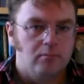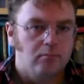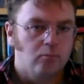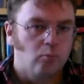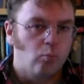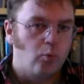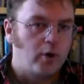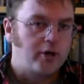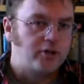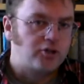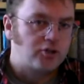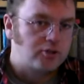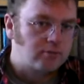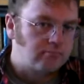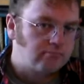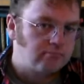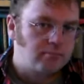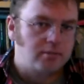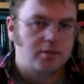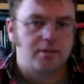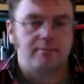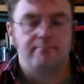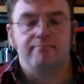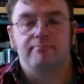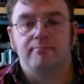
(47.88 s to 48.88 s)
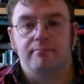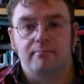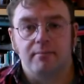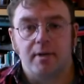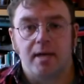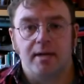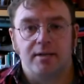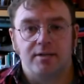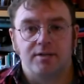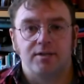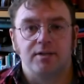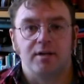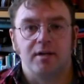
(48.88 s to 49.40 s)
which
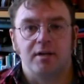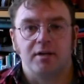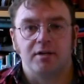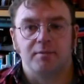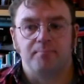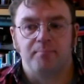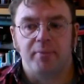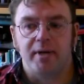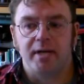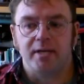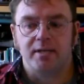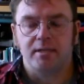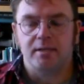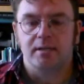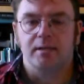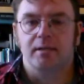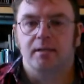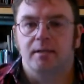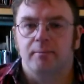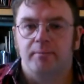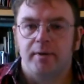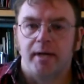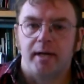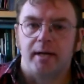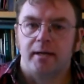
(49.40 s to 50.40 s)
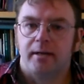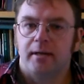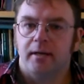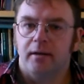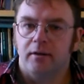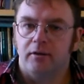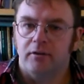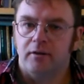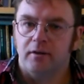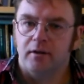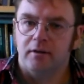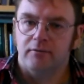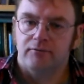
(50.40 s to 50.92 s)
it starts basically back
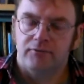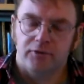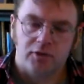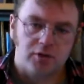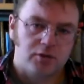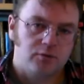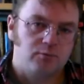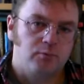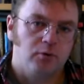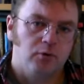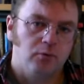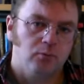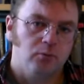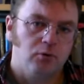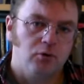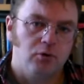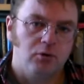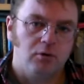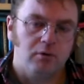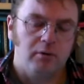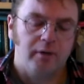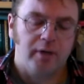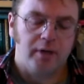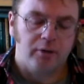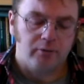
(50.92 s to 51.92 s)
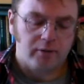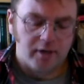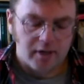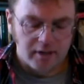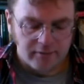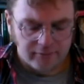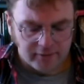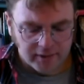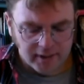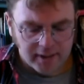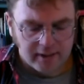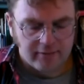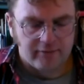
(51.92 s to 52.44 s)
in the First World War. Now,
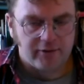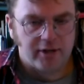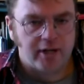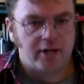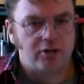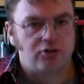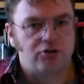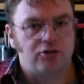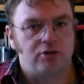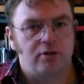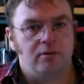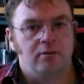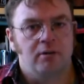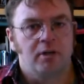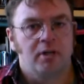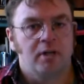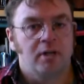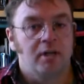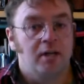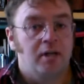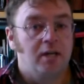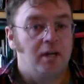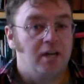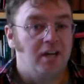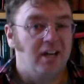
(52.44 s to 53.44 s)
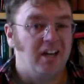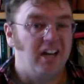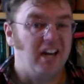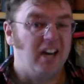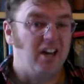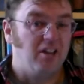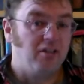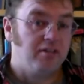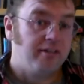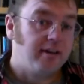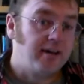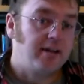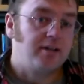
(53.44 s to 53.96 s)
naval aviation
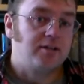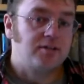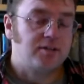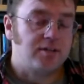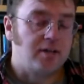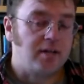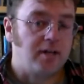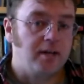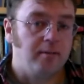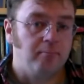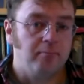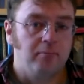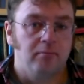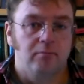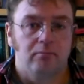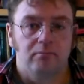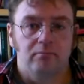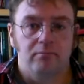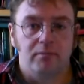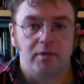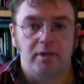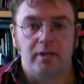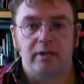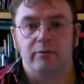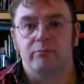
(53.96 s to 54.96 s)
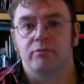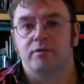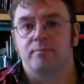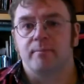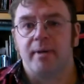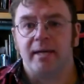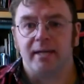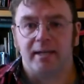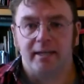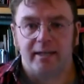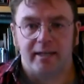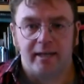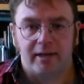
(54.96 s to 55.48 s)
at that time, it was
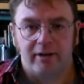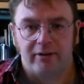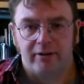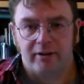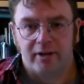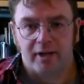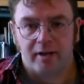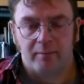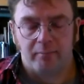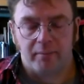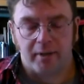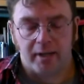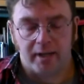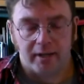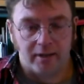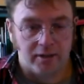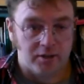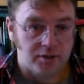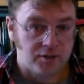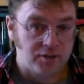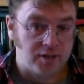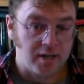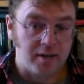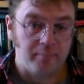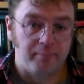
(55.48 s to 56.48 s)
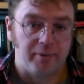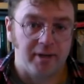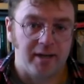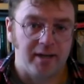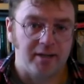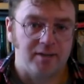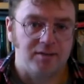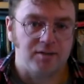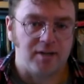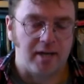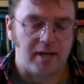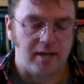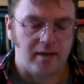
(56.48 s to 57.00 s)
mainly carried out by
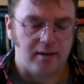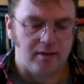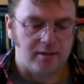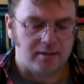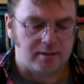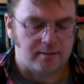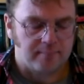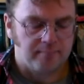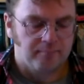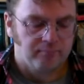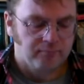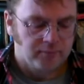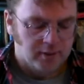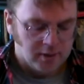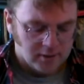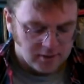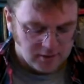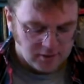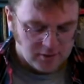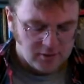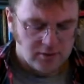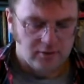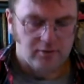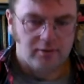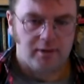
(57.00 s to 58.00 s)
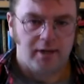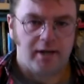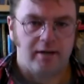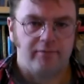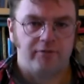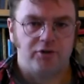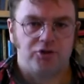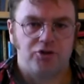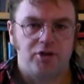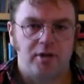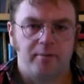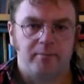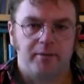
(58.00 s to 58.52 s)
seaplane tenders. So you'd have
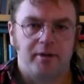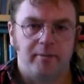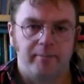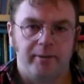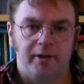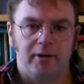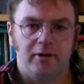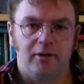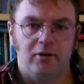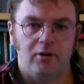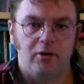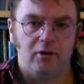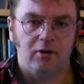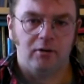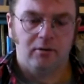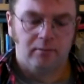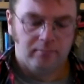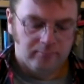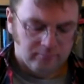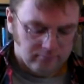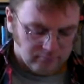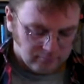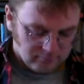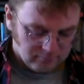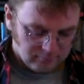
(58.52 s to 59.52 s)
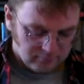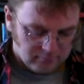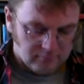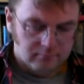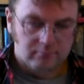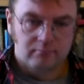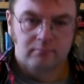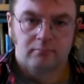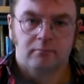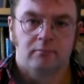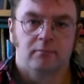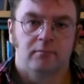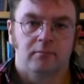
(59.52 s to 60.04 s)
a ship coming along
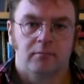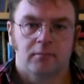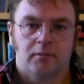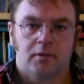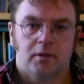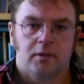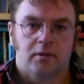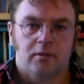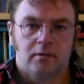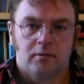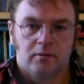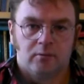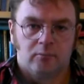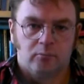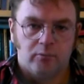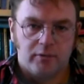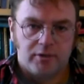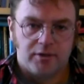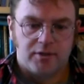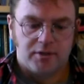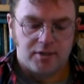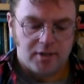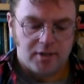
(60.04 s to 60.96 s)
with your